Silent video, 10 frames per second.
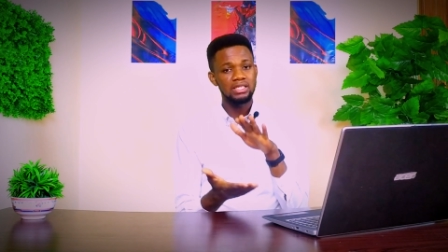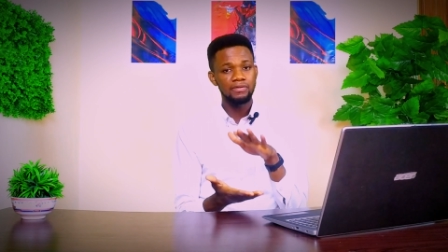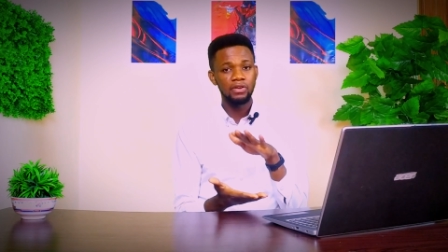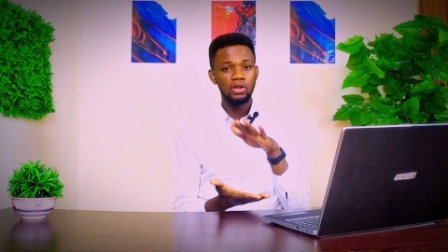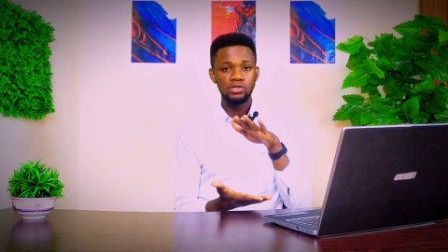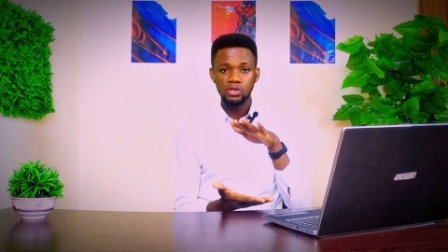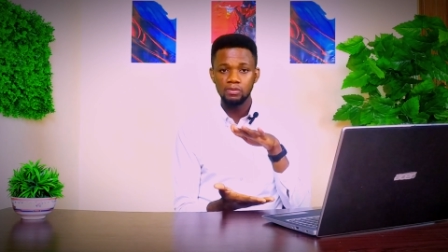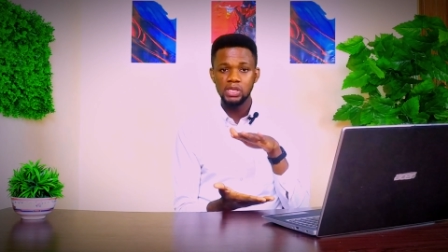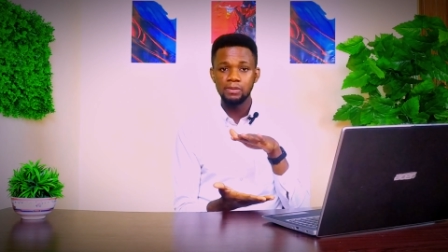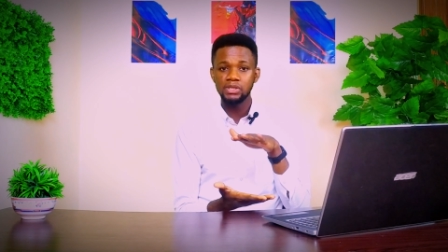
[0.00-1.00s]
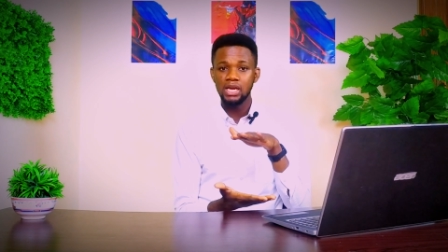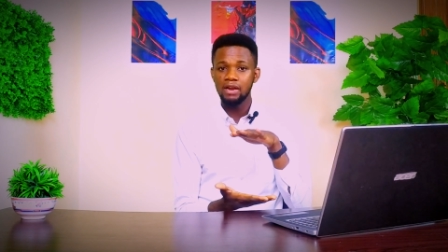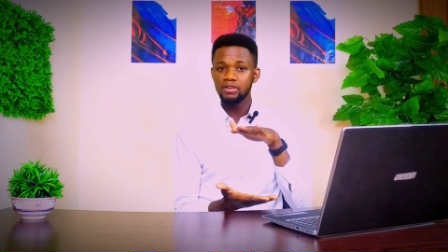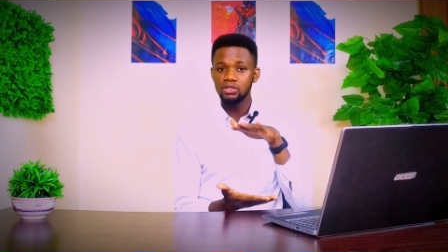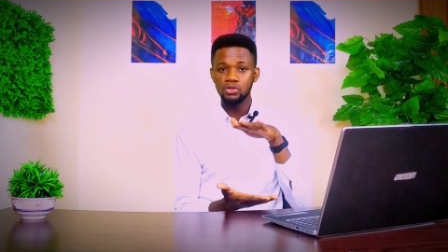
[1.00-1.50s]
It's difficult sometimes
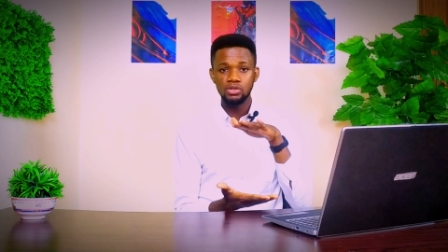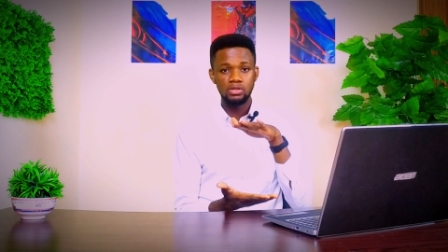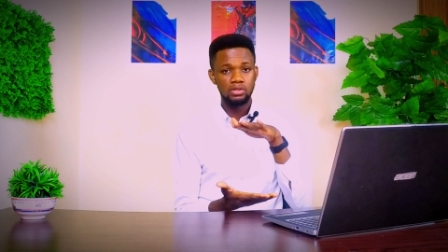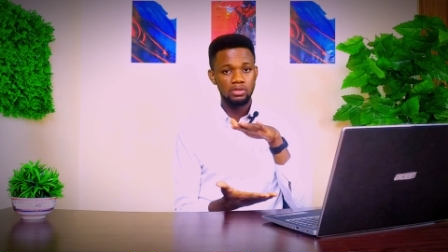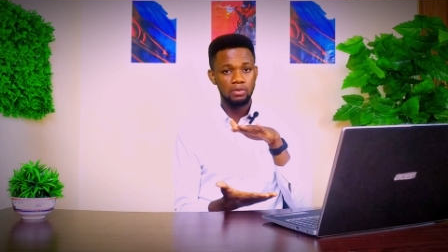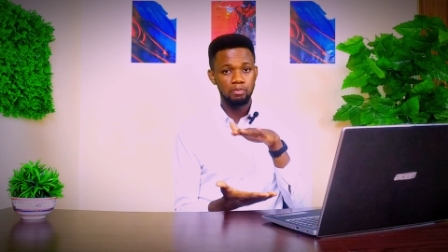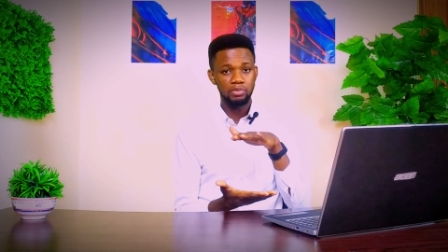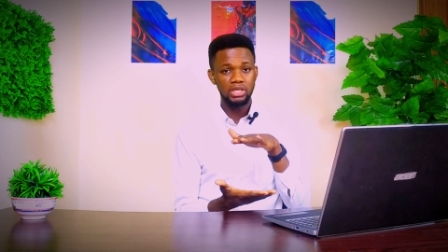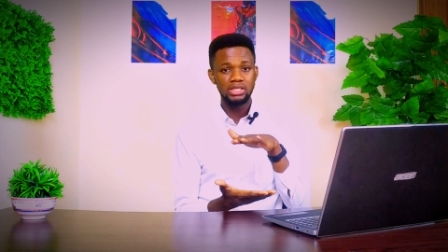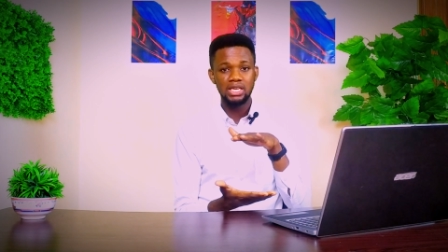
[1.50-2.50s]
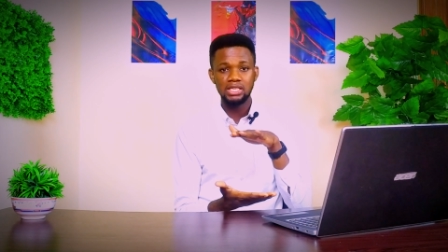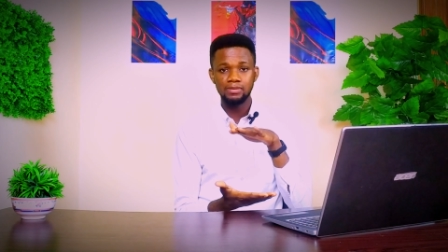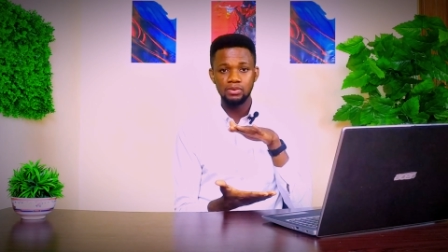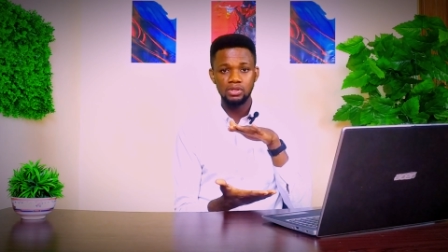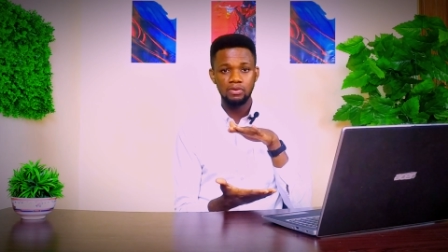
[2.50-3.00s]
carrying those big
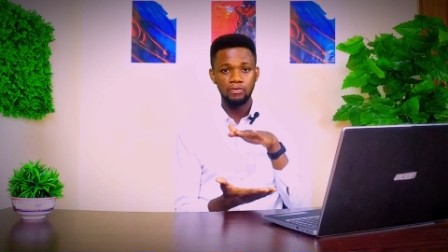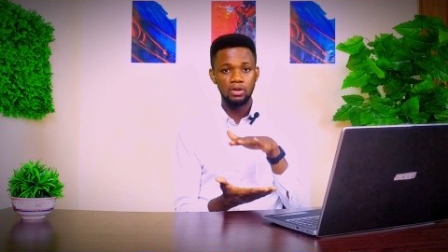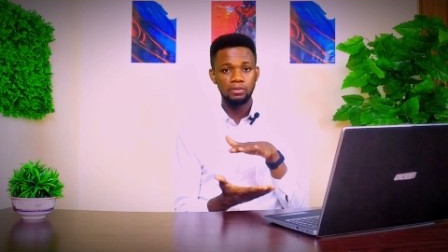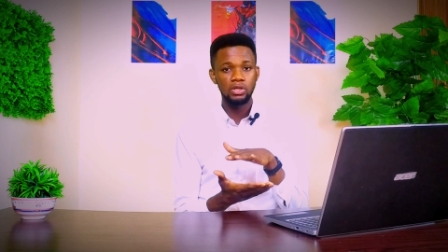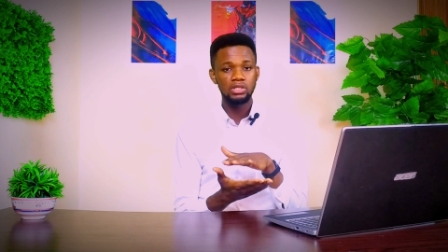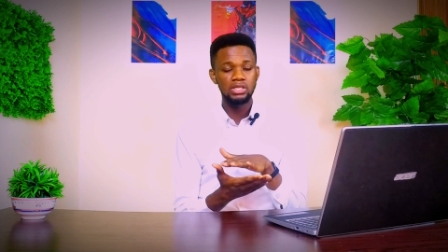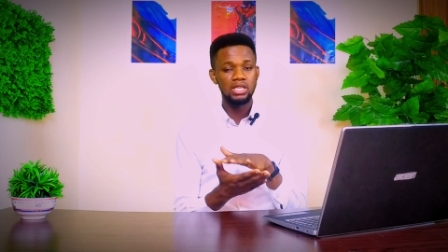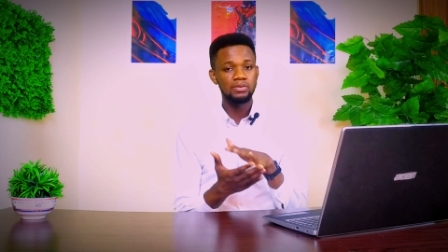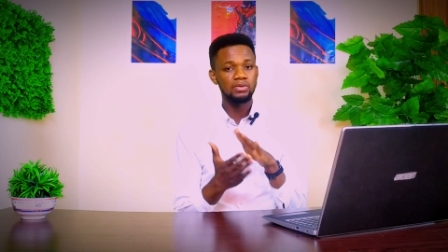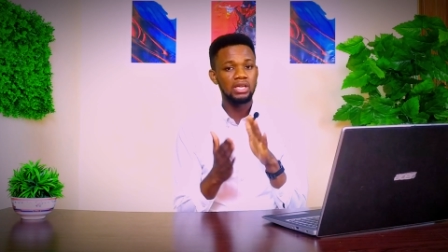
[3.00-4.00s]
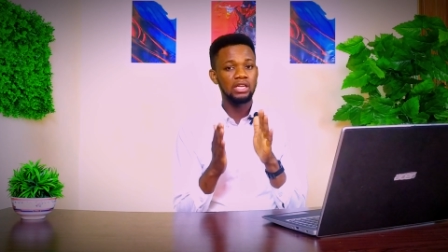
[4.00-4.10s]
textbooks, the voluminous textbook,